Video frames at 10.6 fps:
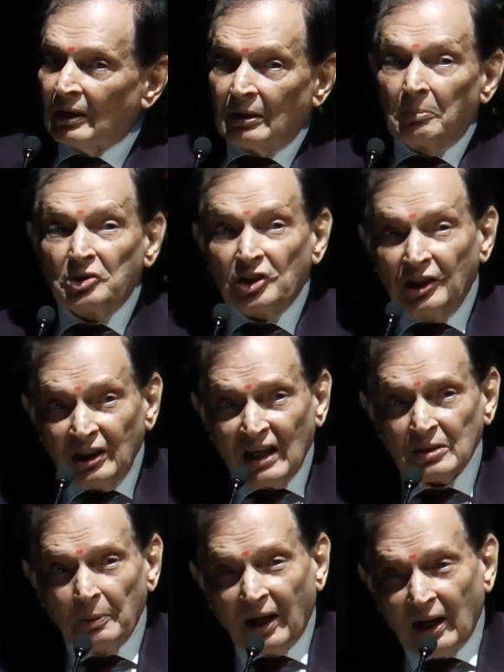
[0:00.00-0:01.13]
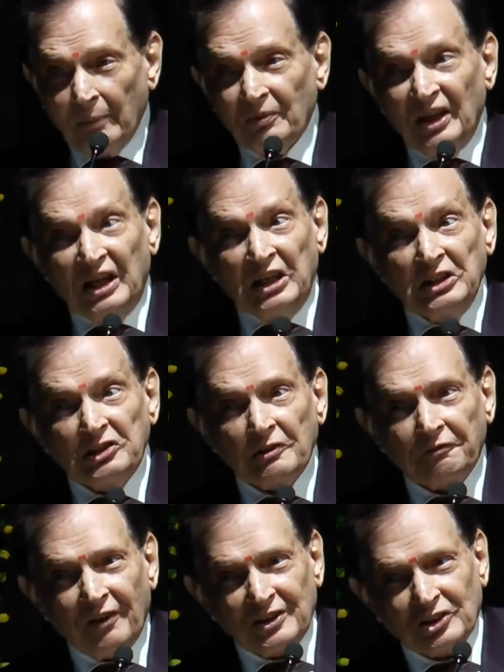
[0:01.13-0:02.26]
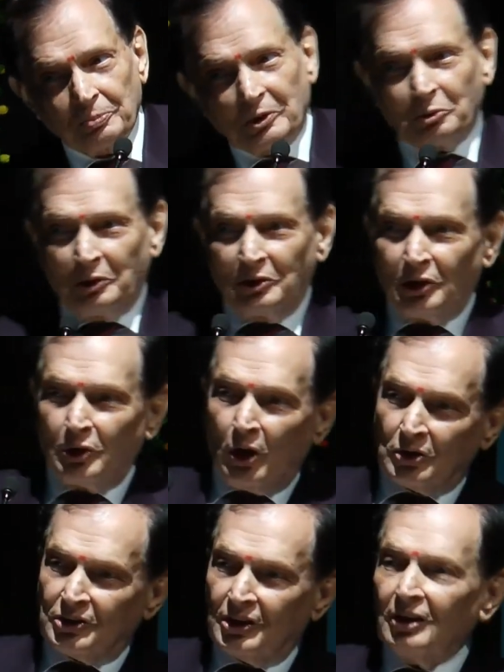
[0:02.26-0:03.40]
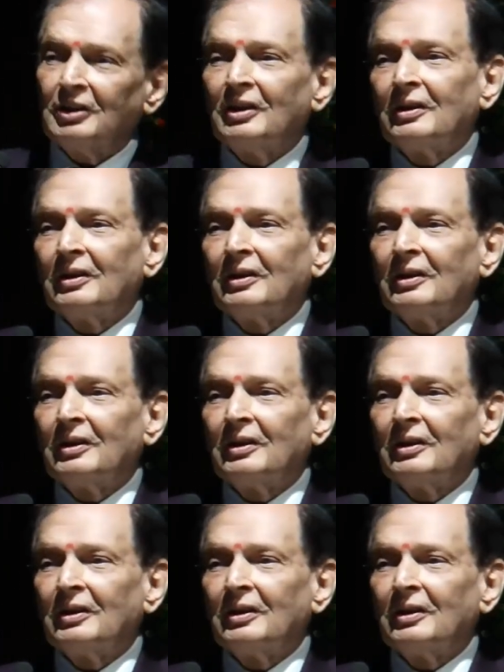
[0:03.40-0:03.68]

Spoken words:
The machine has become the interface between the doctor